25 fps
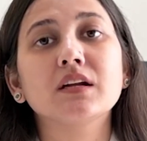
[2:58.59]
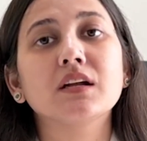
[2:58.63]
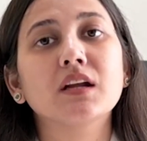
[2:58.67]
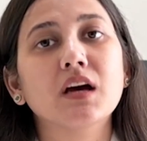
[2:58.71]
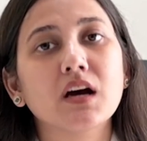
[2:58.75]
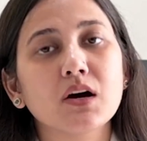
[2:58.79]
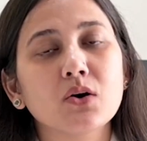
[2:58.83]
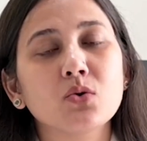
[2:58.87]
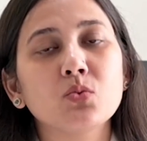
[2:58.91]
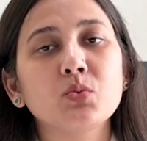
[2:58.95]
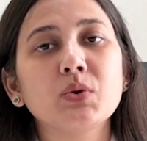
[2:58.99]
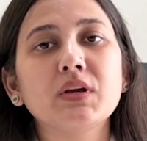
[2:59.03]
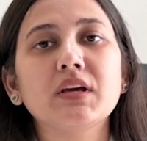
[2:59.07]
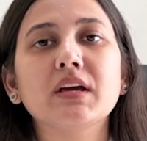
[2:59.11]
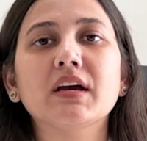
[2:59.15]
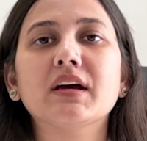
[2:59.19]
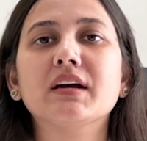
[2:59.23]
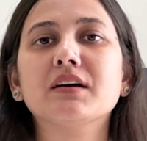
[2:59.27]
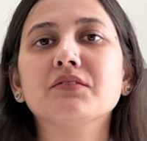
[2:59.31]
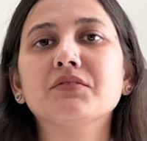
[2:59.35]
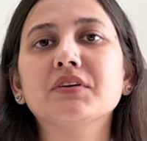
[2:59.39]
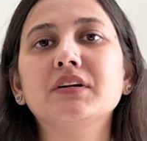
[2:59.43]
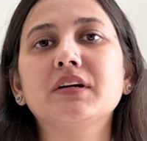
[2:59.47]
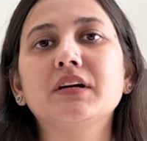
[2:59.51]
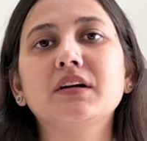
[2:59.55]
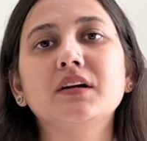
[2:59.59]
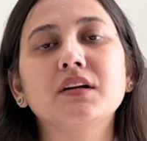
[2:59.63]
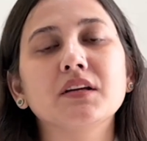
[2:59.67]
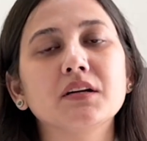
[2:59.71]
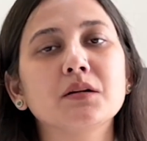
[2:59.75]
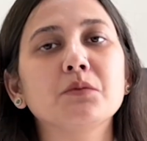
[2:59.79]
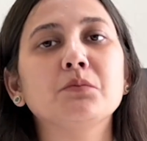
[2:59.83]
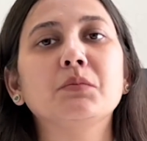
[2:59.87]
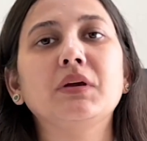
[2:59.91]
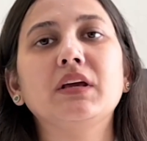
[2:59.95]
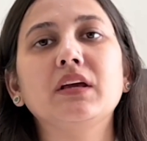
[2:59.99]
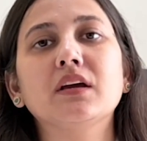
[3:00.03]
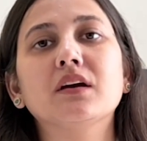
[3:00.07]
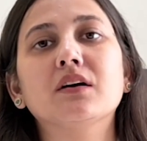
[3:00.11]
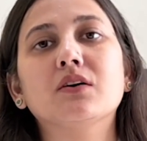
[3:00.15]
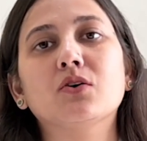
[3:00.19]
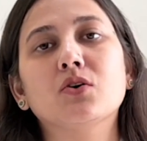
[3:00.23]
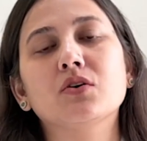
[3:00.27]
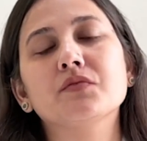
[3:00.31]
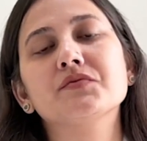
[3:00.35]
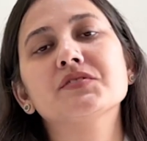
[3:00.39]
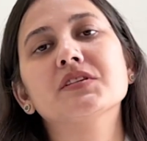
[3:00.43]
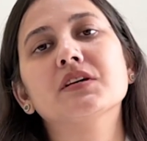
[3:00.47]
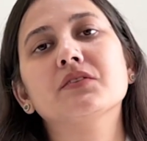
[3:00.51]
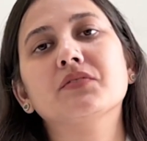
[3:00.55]
Now we have an Indian make
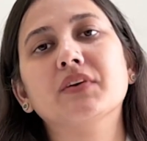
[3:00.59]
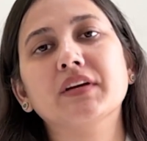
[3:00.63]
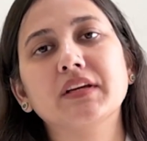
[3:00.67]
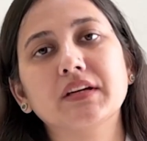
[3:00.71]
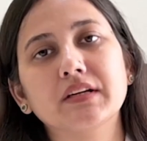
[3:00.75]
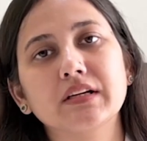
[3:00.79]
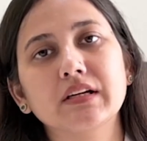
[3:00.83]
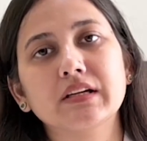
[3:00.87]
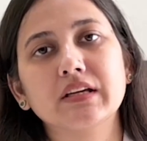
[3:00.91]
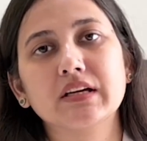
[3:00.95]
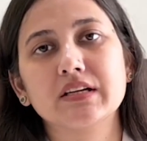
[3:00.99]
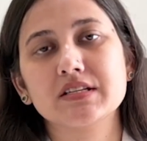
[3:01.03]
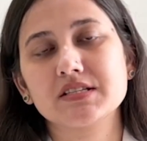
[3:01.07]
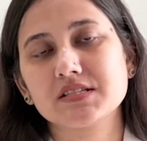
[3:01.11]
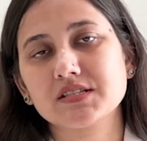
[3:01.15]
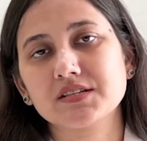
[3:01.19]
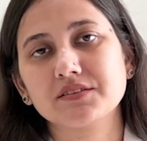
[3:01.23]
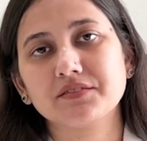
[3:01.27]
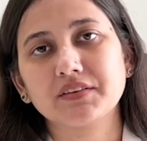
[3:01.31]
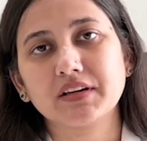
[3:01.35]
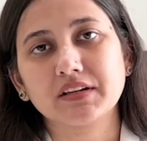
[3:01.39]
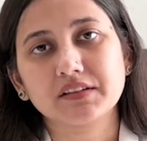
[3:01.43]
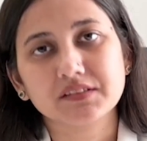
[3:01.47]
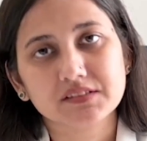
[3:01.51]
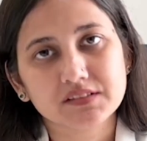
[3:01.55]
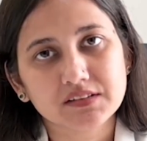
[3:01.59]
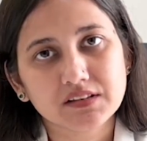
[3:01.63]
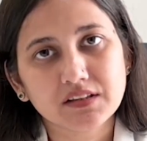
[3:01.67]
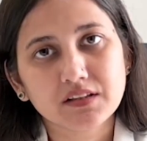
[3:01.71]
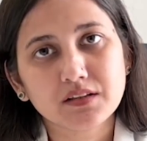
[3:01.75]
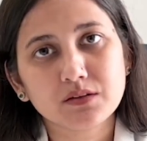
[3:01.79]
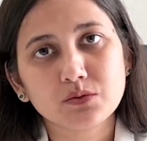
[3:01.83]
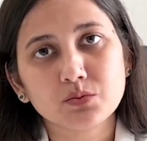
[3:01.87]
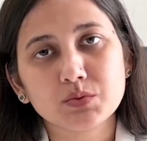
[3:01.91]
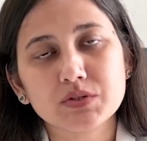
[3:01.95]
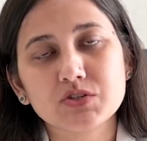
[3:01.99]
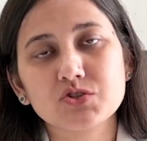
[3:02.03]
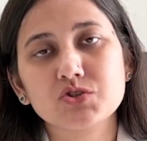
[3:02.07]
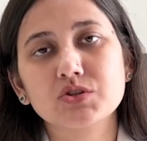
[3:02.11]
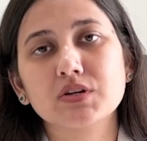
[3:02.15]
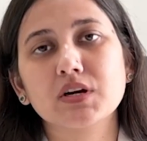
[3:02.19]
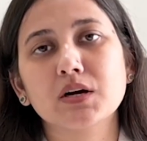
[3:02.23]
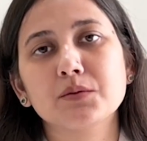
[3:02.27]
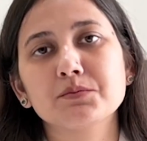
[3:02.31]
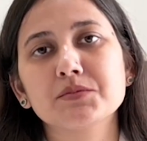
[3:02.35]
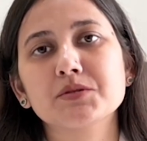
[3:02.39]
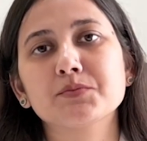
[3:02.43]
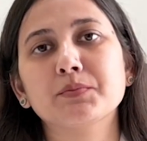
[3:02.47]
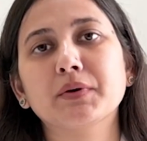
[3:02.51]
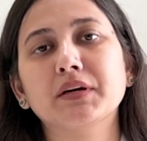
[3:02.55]
of cervical cancer vaccine which
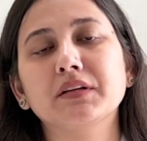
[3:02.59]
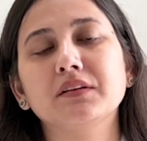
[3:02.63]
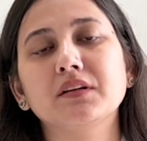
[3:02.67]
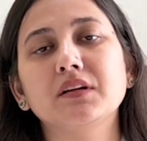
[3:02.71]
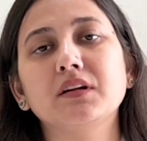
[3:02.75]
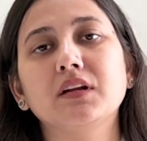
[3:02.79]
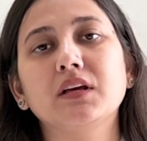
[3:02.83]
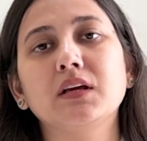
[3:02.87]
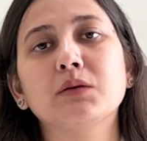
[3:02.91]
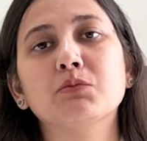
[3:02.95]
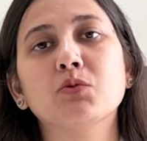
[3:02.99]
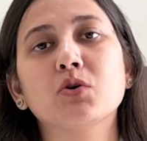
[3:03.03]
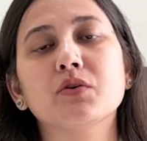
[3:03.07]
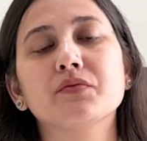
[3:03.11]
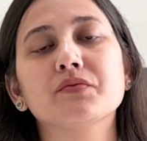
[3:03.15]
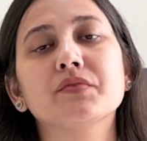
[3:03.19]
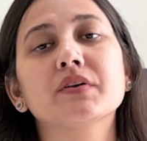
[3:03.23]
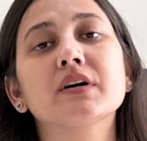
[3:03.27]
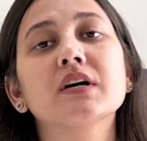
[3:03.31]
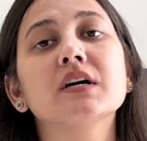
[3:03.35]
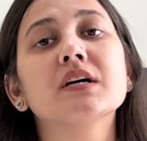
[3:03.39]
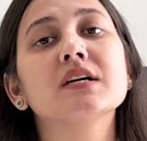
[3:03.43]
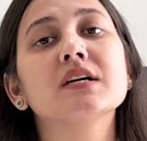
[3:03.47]
comes by the name of